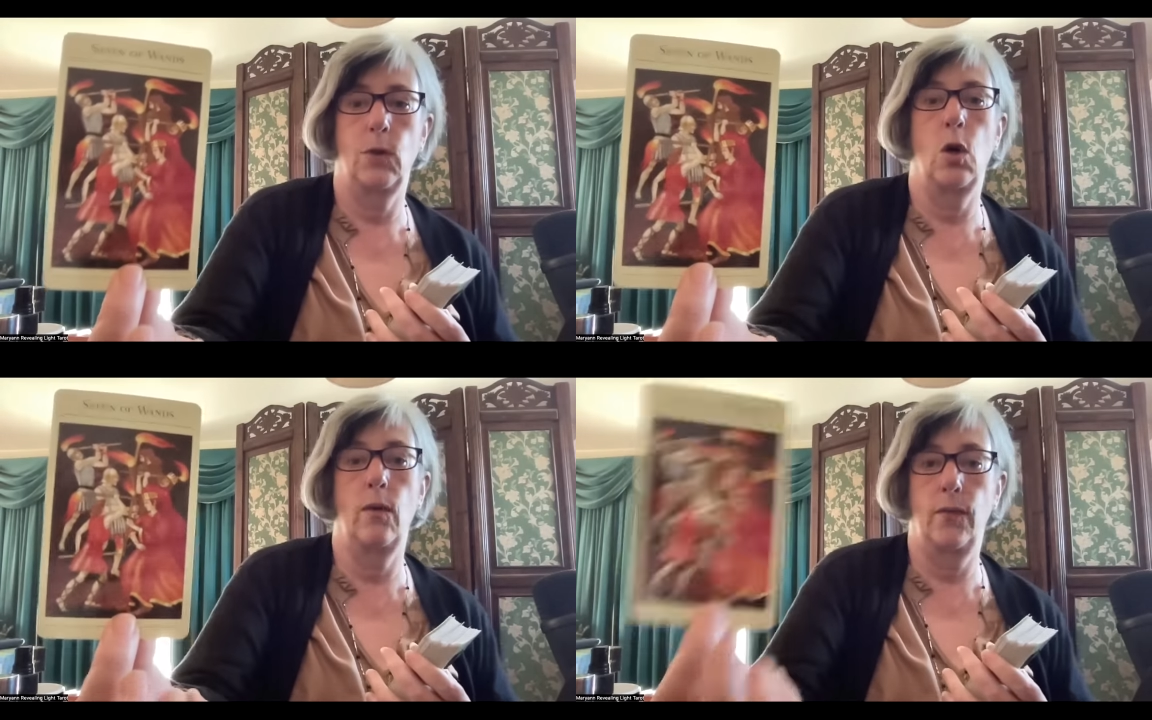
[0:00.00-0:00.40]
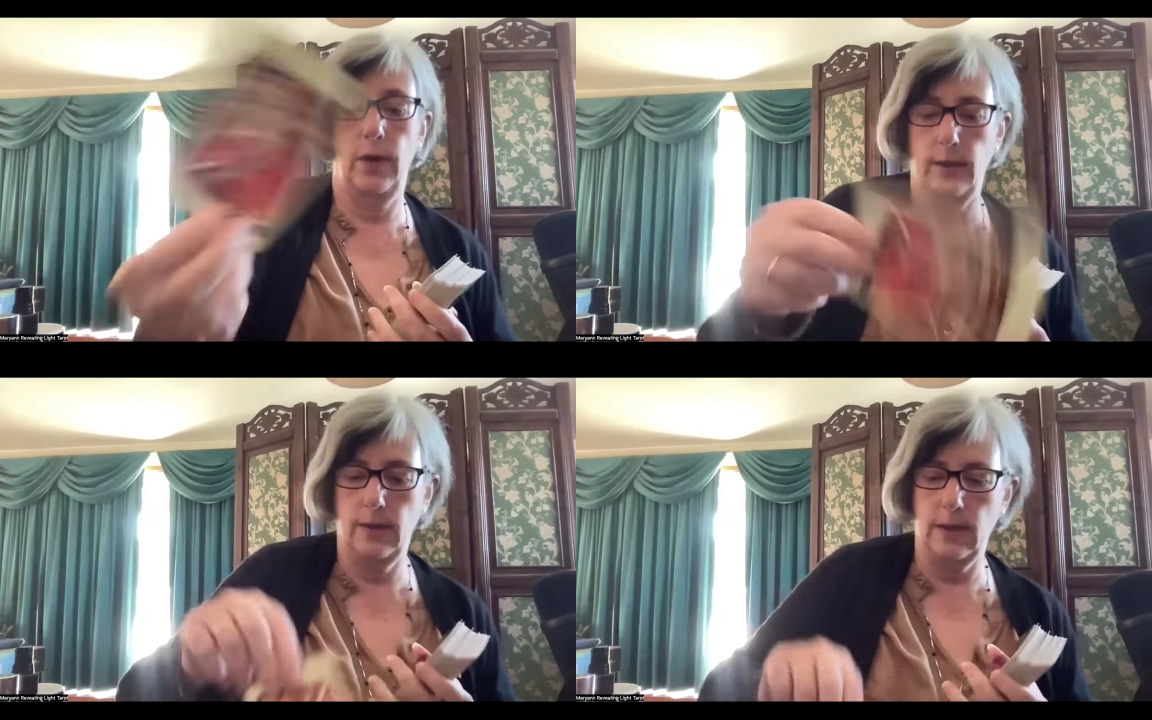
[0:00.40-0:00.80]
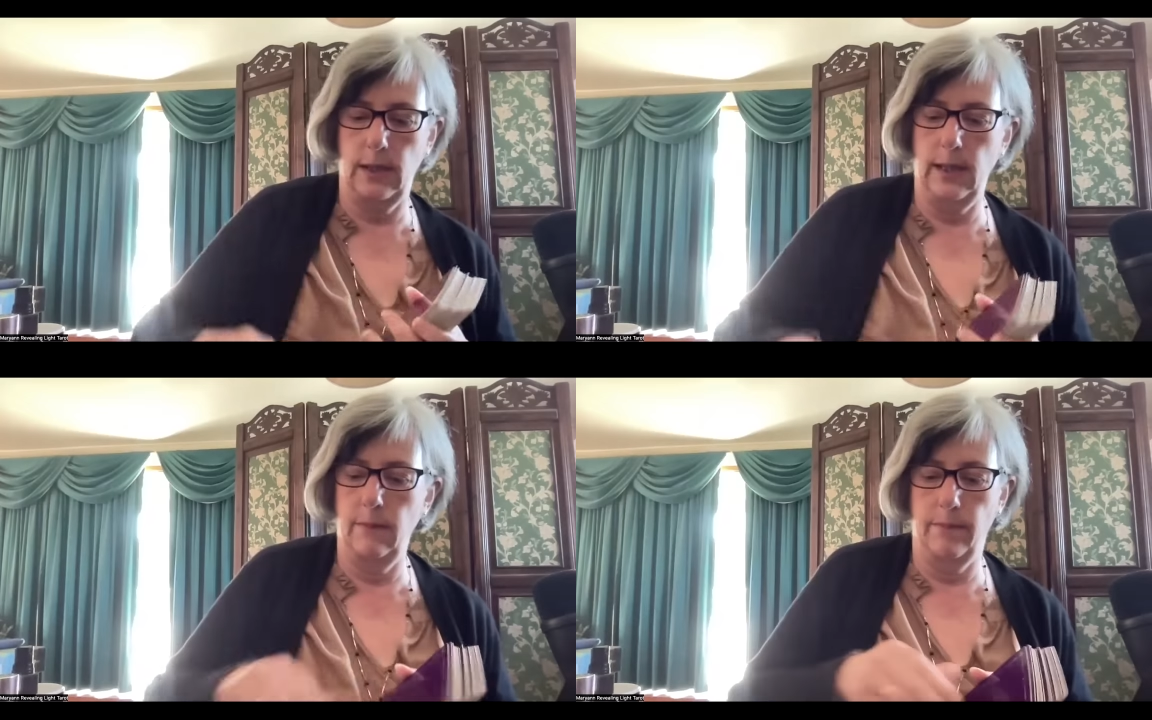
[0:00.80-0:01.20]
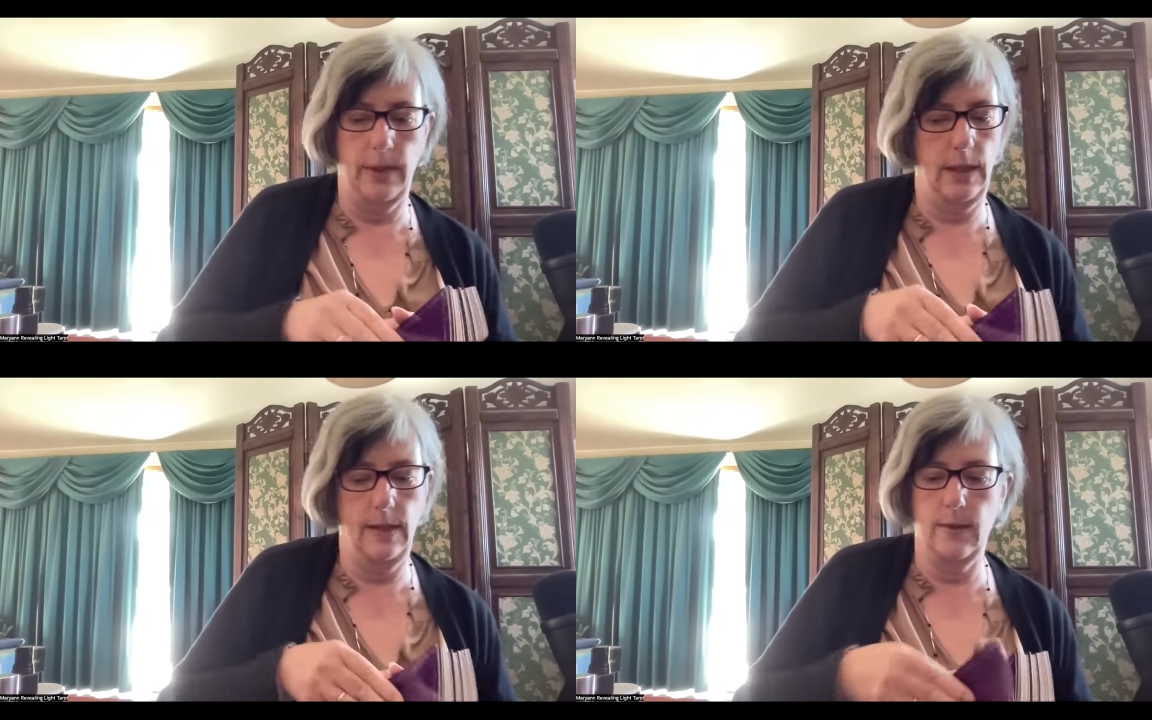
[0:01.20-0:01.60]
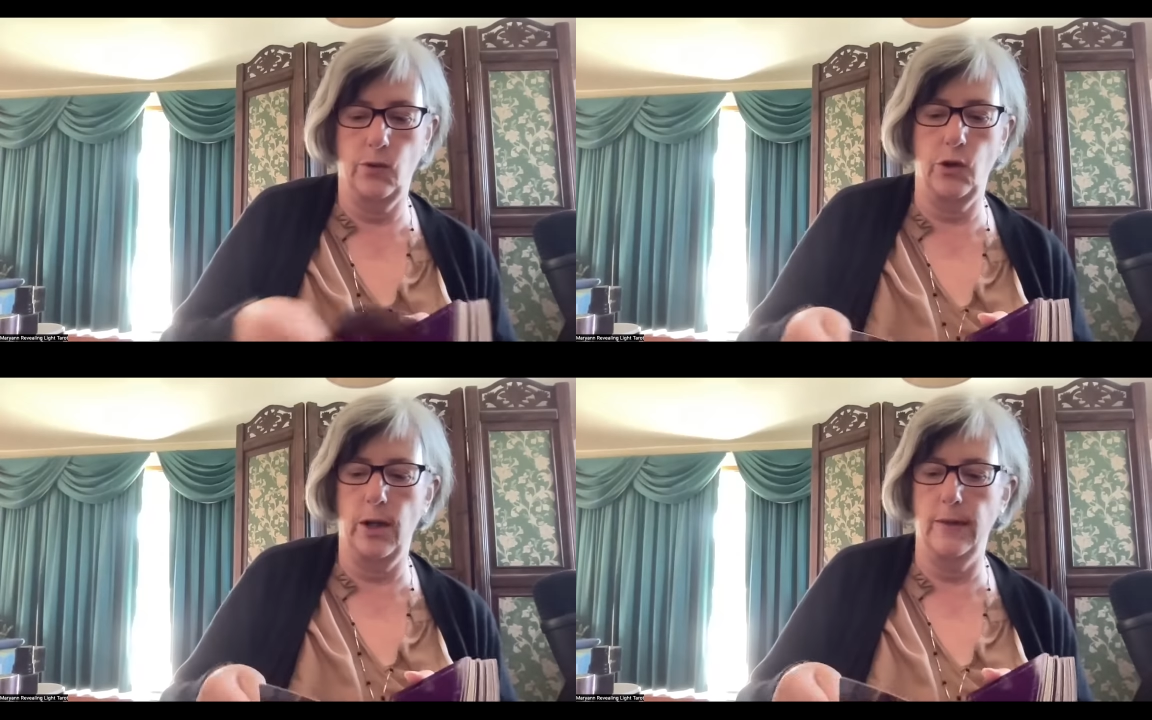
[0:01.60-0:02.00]
obviously, but he's
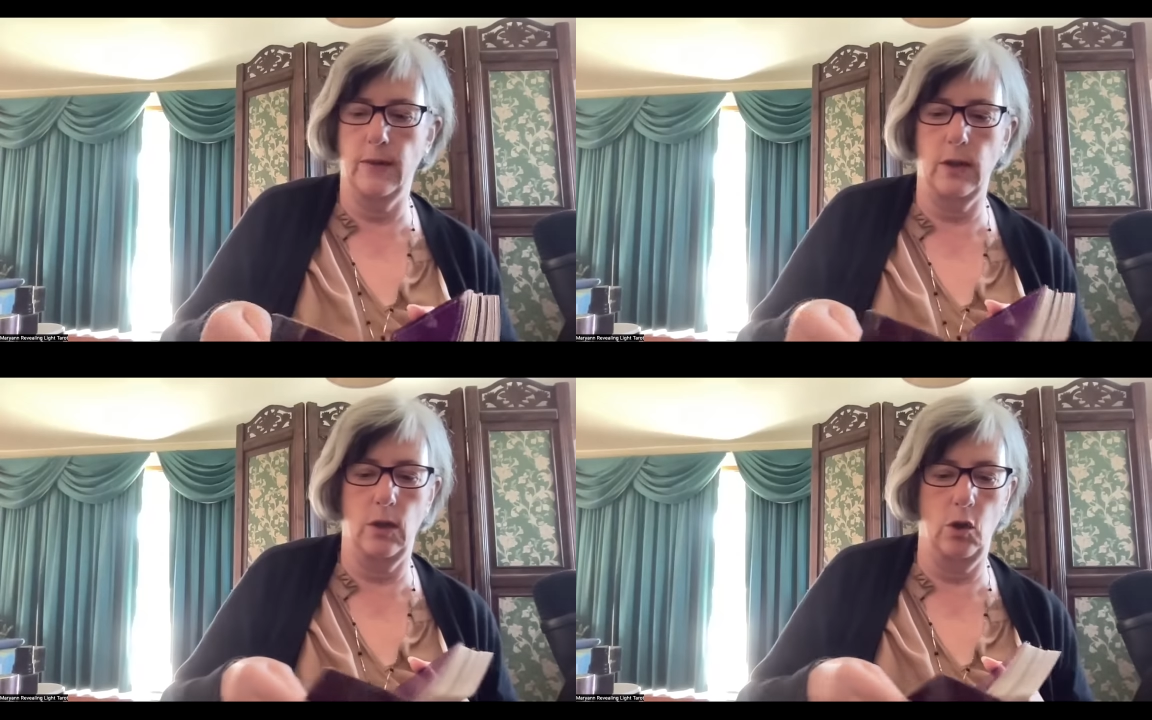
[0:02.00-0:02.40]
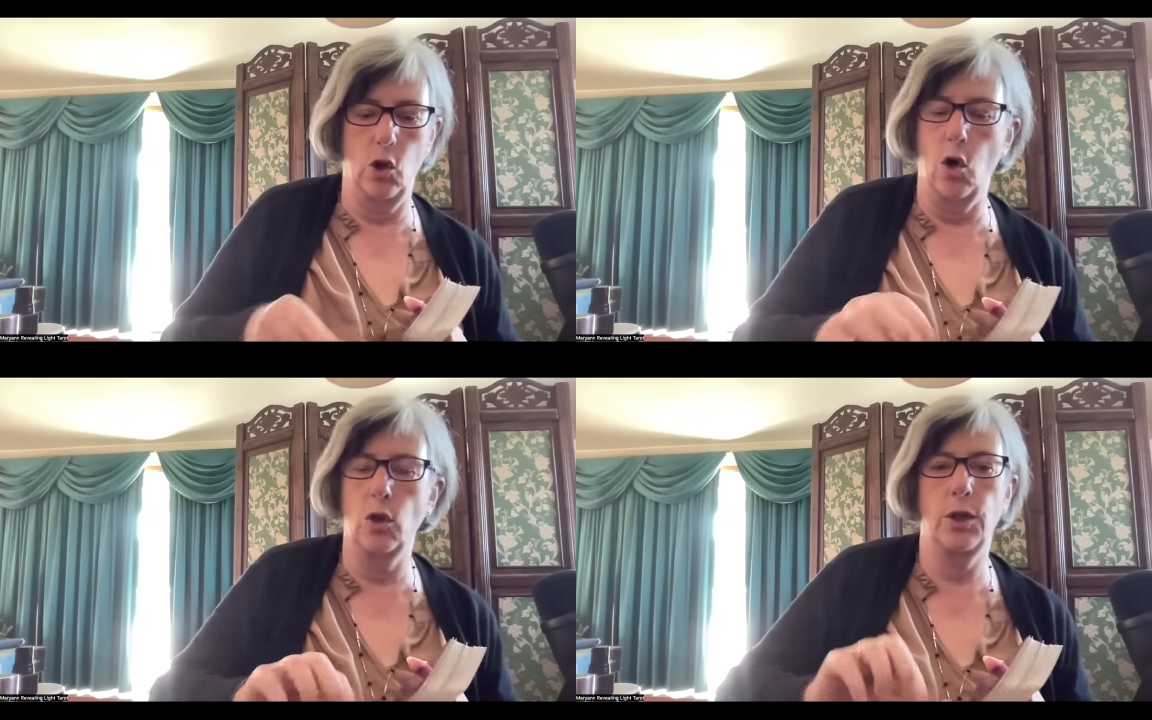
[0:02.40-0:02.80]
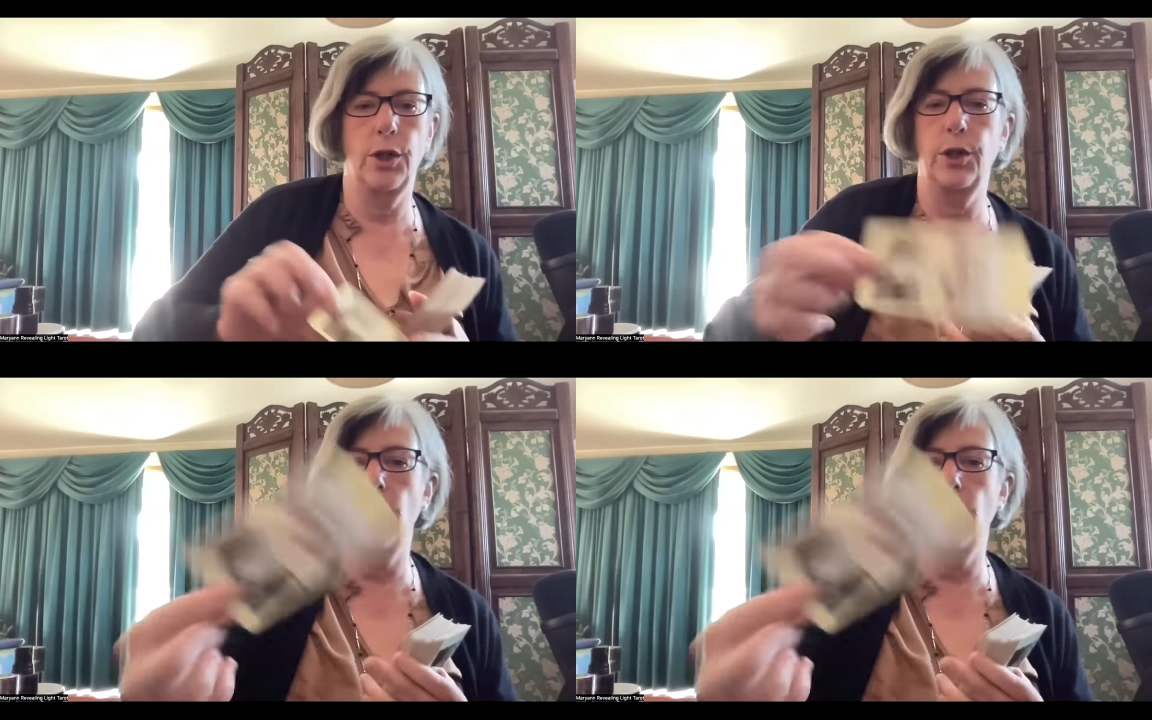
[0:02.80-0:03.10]
just not